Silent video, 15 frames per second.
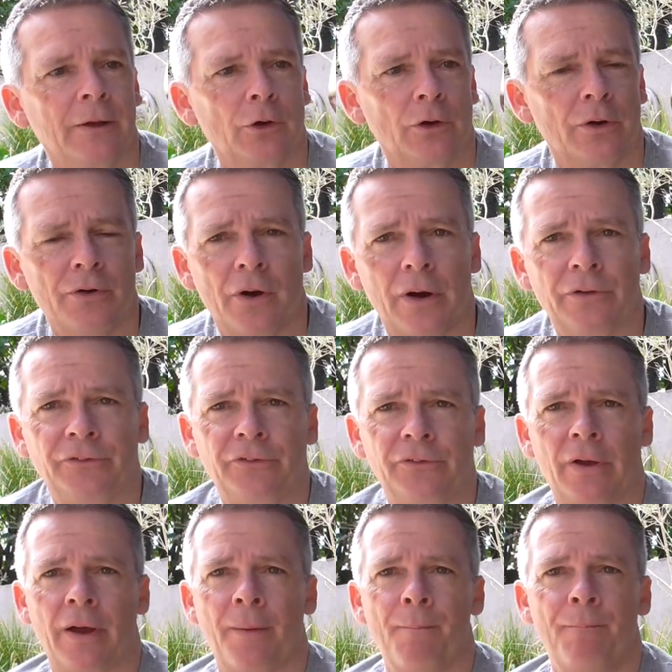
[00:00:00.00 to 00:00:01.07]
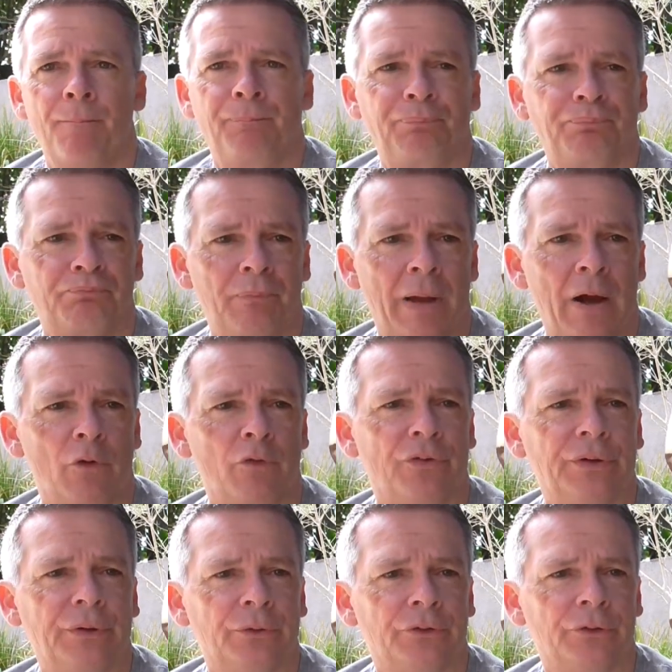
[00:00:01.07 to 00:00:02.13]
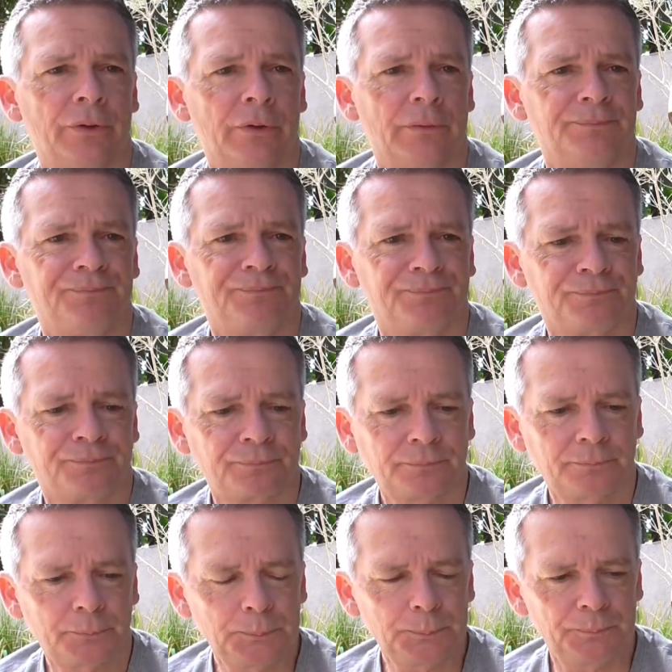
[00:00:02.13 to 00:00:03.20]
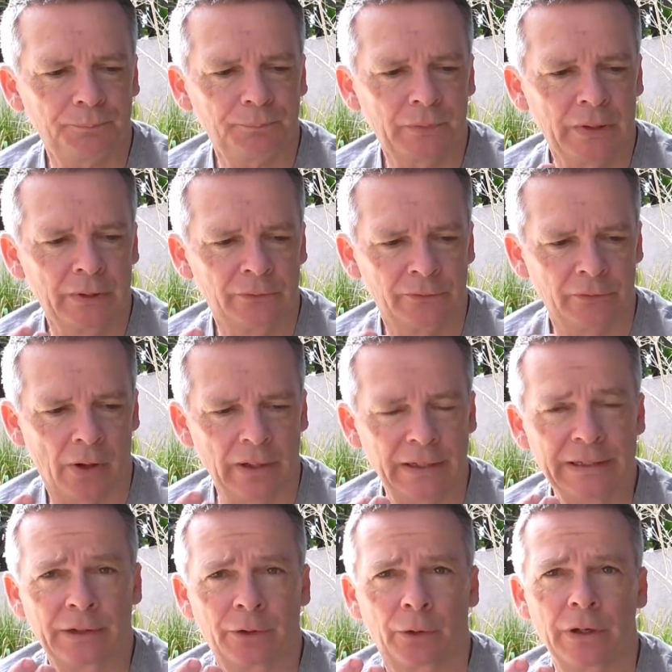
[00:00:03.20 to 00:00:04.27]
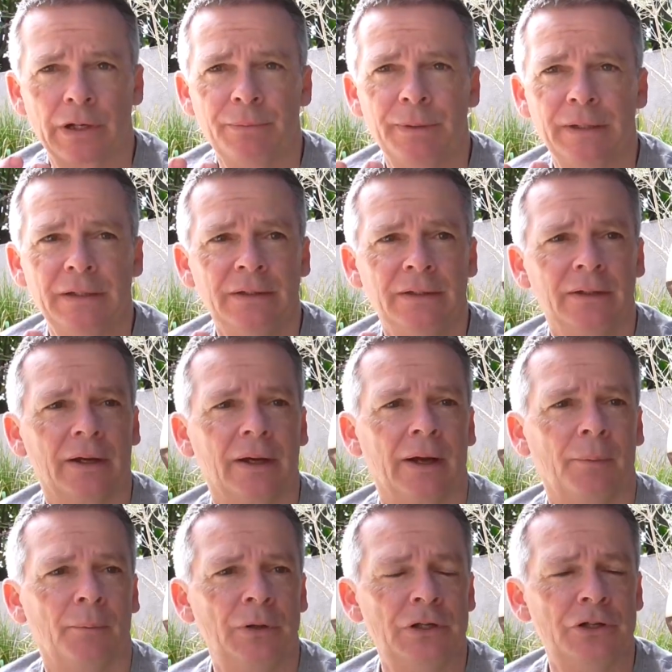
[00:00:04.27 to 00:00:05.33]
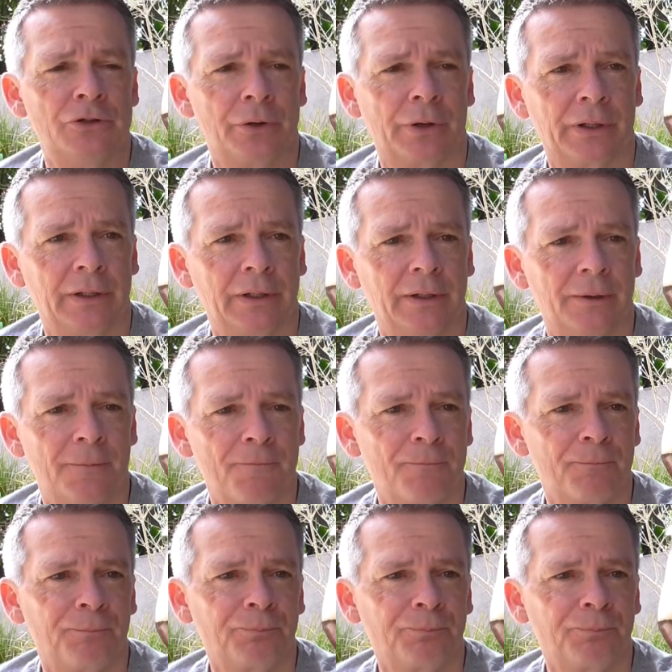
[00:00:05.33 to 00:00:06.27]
Got a nice mouthfeel to it. Slightly creamy when you're drinking it.